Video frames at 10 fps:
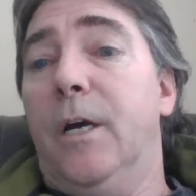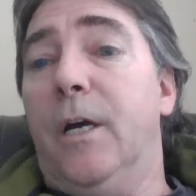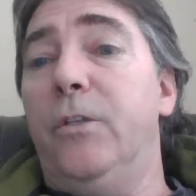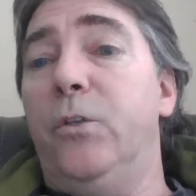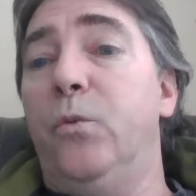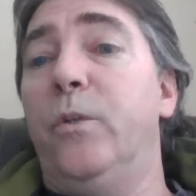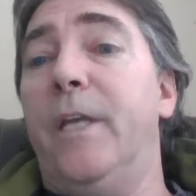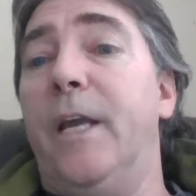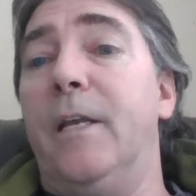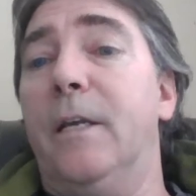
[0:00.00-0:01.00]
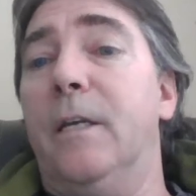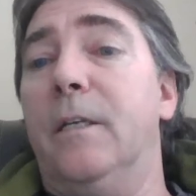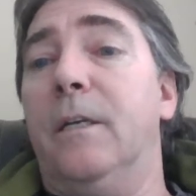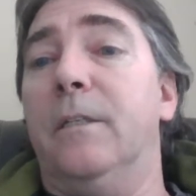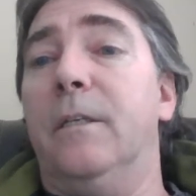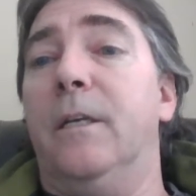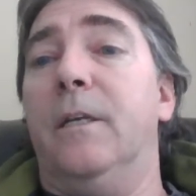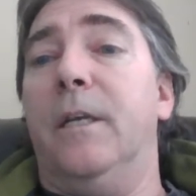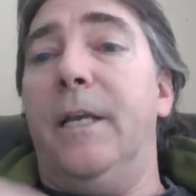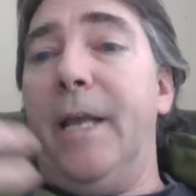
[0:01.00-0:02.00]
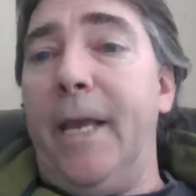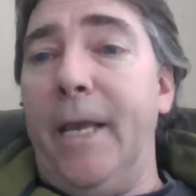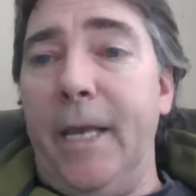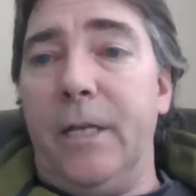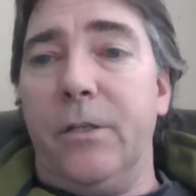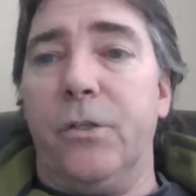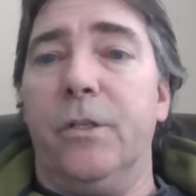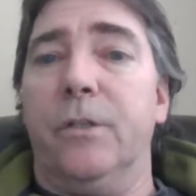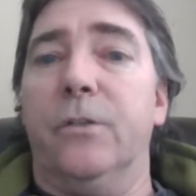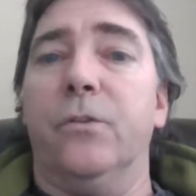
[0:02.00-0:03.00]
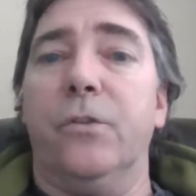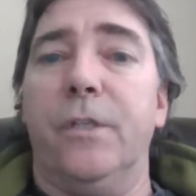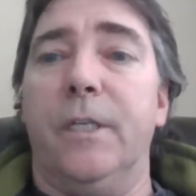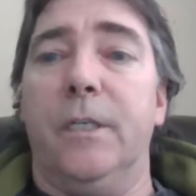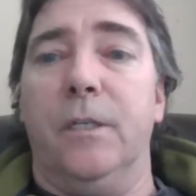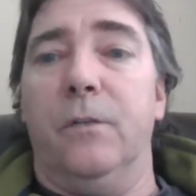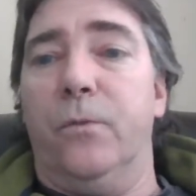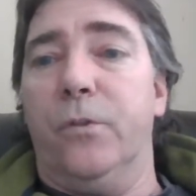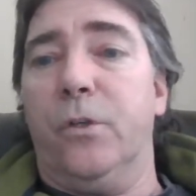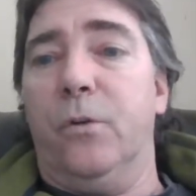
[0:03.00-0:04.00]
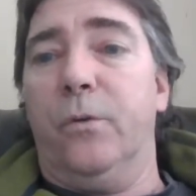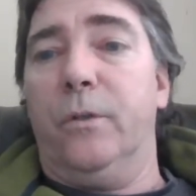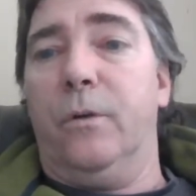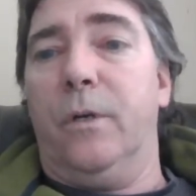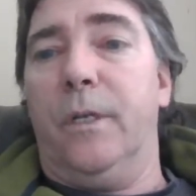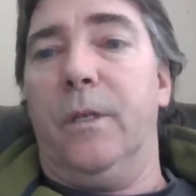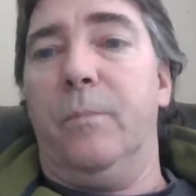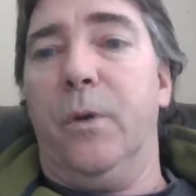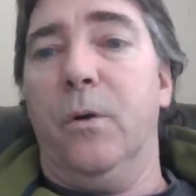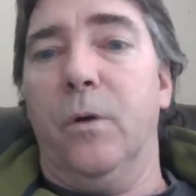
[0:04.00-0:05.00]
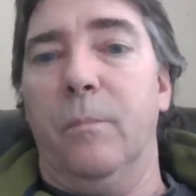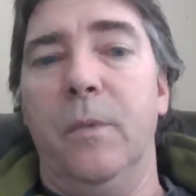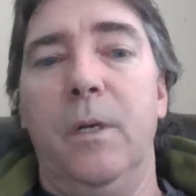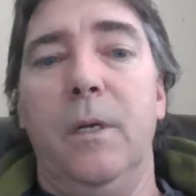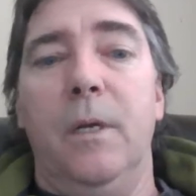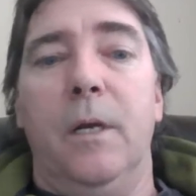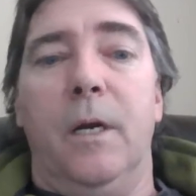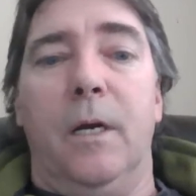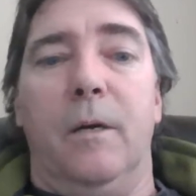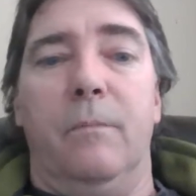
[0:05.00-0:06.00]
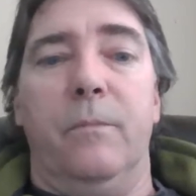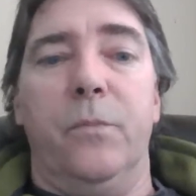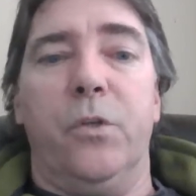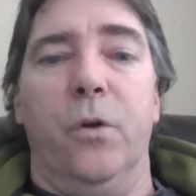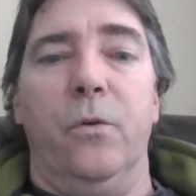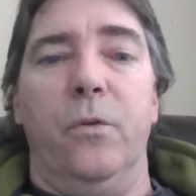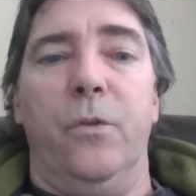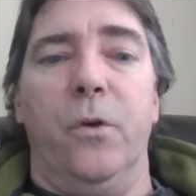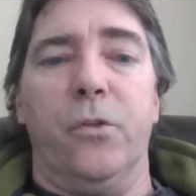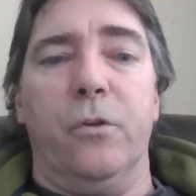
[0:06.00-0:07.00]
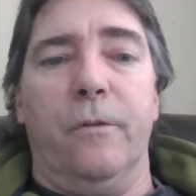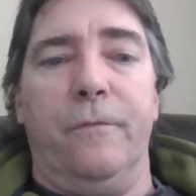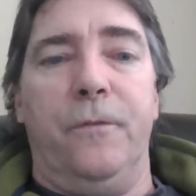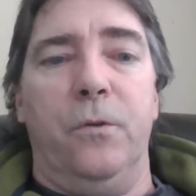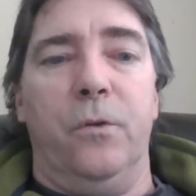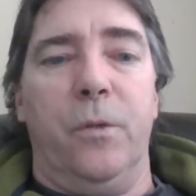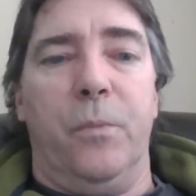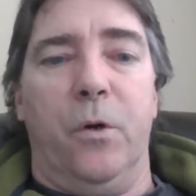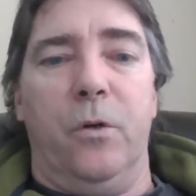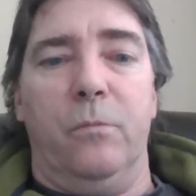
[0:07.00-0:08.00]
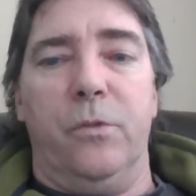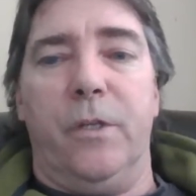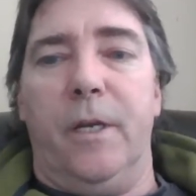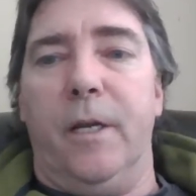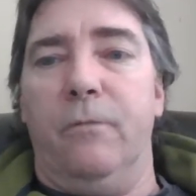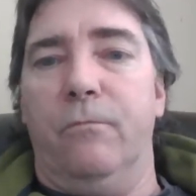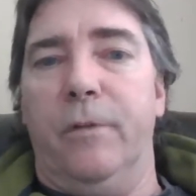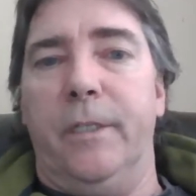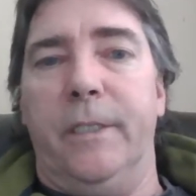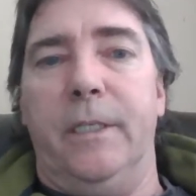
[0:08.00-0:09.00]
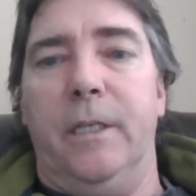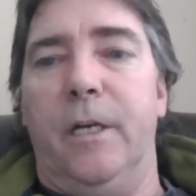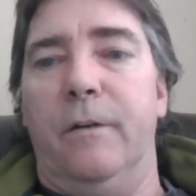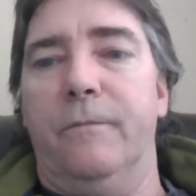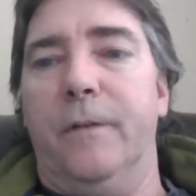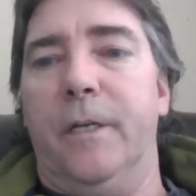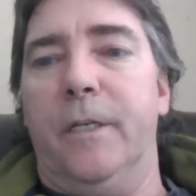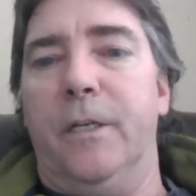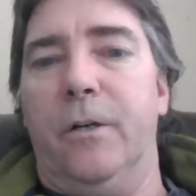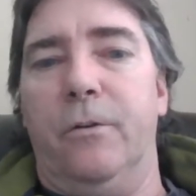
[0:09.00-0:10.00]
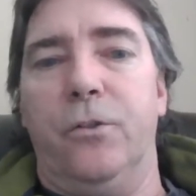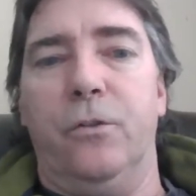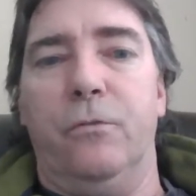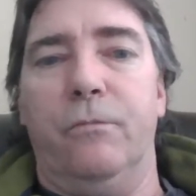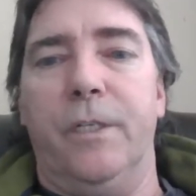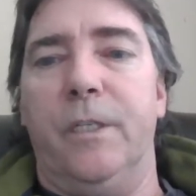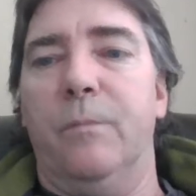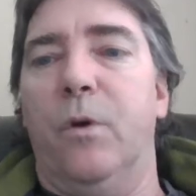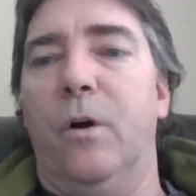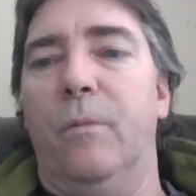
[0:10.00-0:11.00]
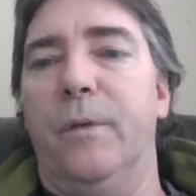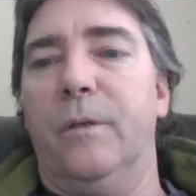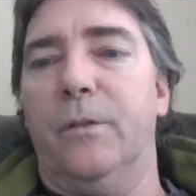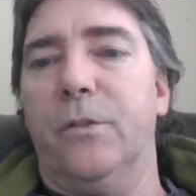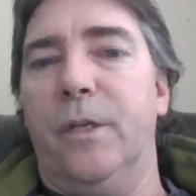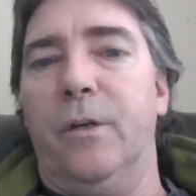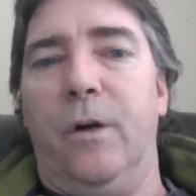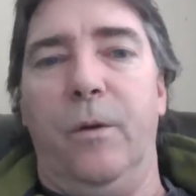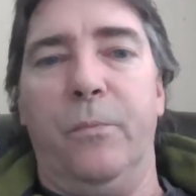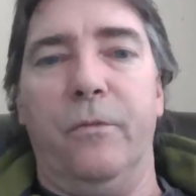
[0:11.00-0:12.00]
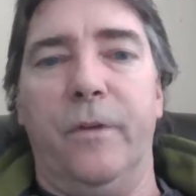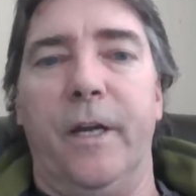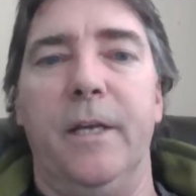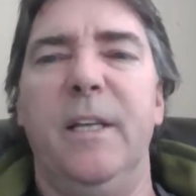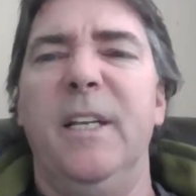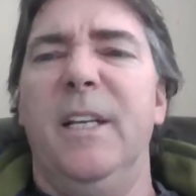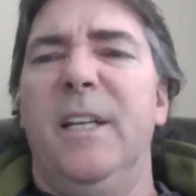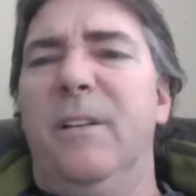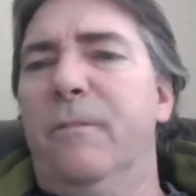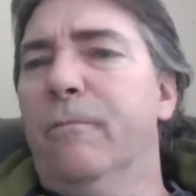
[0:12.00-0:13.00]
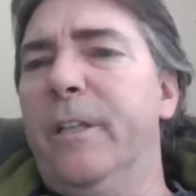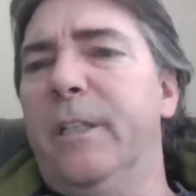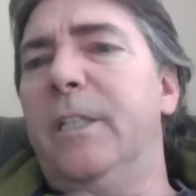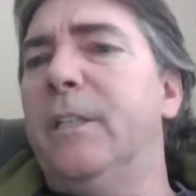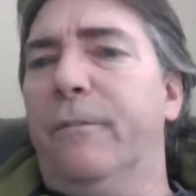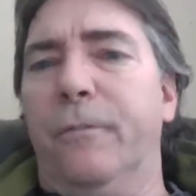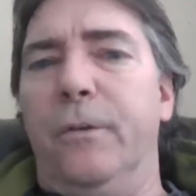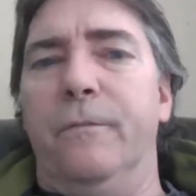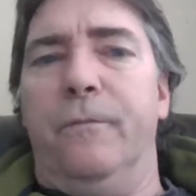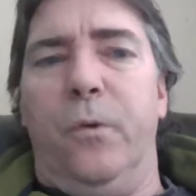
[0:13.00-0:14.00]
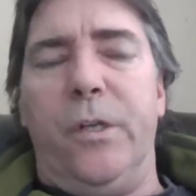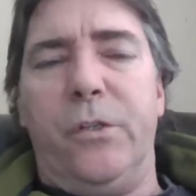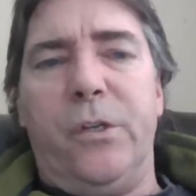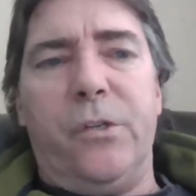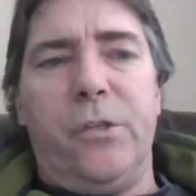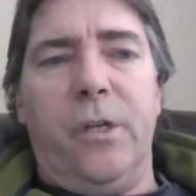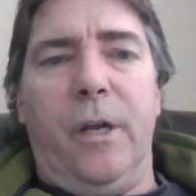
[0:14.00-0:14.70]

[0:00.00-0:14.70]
you get an enhanced understanding of what's going on in the poem. So those are a few of the poems that I really love. I'd encourage you to read them all because they all provide really different voices